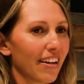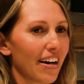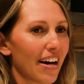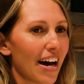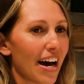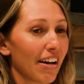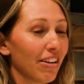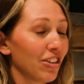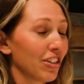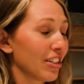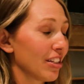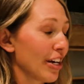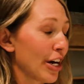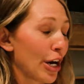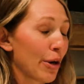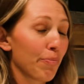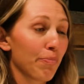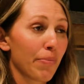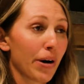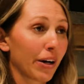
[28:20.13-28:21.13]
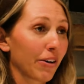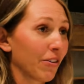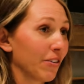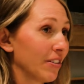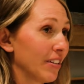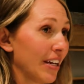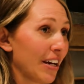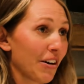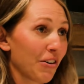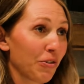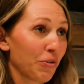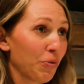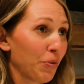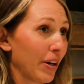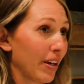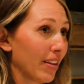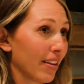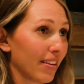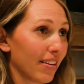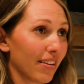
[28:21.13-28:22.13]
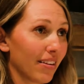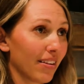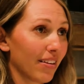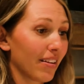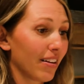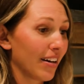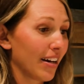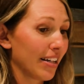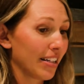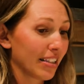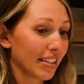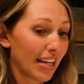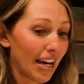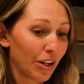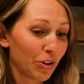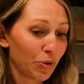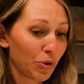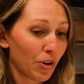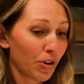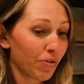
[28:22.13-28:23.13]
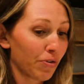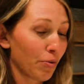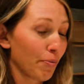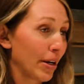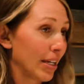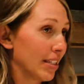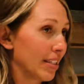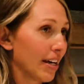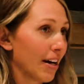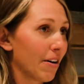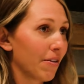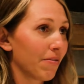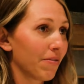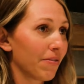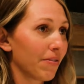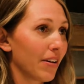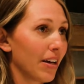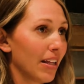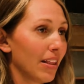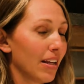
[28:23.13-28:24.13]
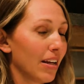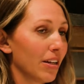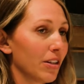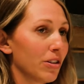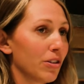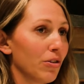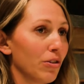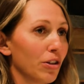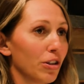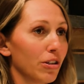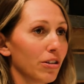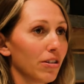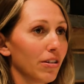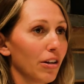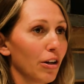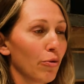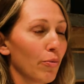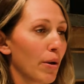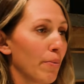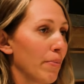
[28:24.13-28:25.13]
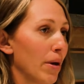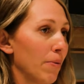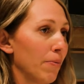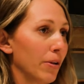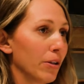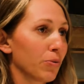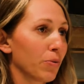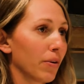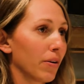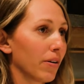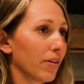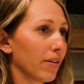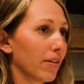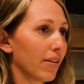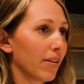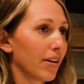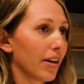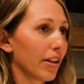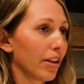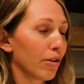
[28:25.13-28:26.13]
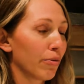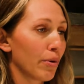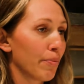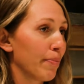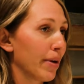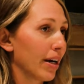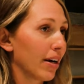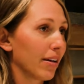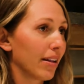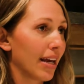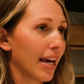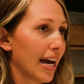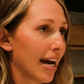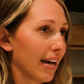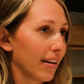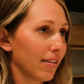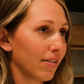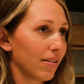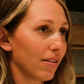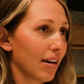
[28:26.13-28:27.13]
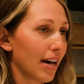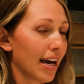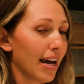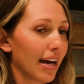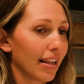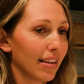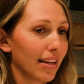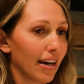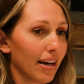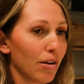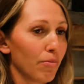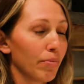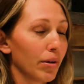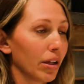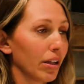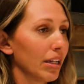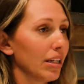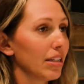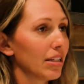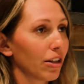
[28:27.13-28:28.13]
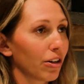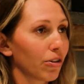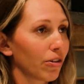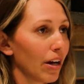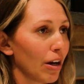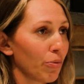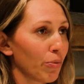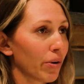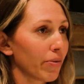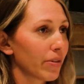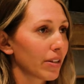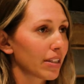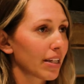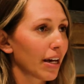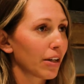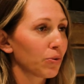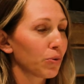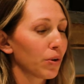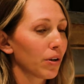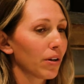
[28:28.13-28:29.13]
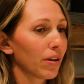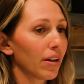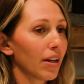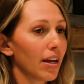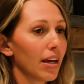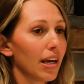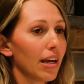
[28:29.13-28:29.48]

I just, I buckled down with a schedule for myself. And then as soon as, you know, my babies were a little bit bigger, they had, I had that ability to create more of a schedule.